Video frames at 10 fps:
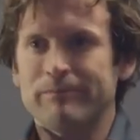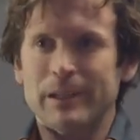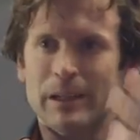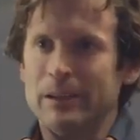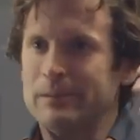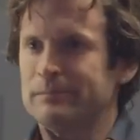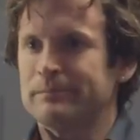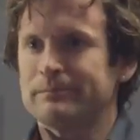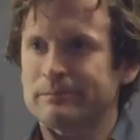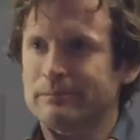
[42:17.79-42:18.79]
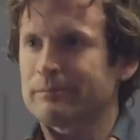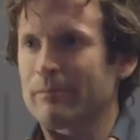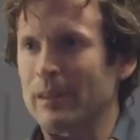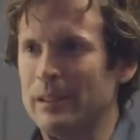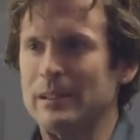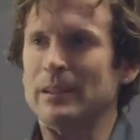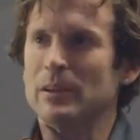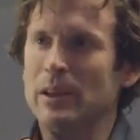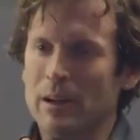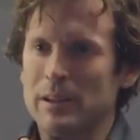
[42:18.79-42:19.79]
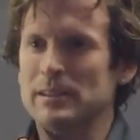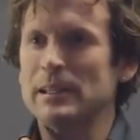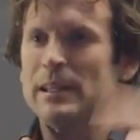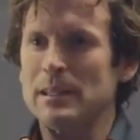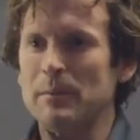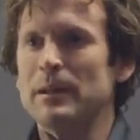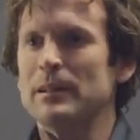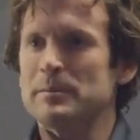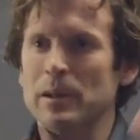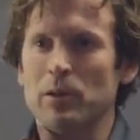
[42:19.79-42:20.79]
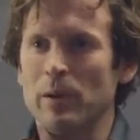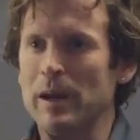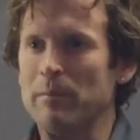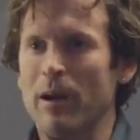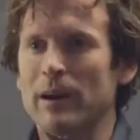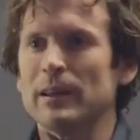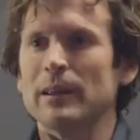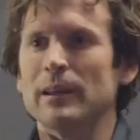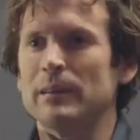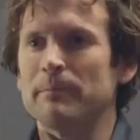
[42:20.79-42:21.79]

You know, the idea that you get all these leads coming in has been a great marketing